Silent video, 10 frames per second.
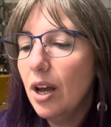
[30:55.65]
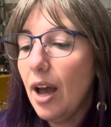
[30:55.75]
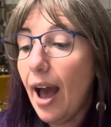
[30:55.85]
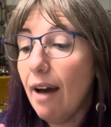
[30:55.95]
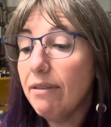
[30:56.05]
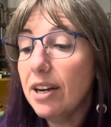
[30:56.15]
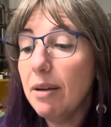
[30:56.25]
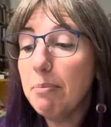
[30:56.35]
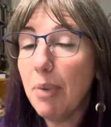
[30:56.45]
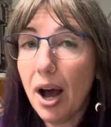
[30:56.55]
have an
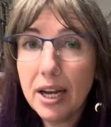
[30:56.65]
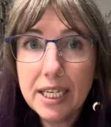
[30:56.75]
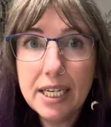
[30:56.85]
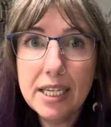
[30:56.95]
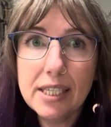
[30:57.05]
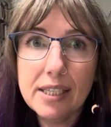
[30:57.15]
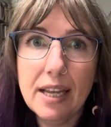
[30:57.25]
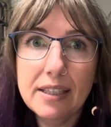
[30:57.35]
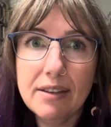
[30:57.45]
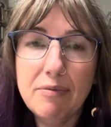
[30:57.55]
embodied
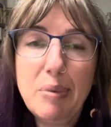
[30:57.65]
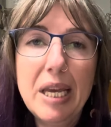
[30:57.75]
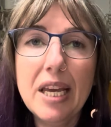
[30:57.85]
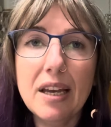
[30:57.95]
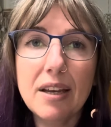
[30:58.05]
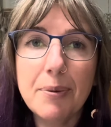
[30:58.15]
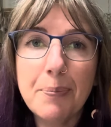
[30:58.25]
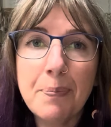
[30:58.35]
sense of being.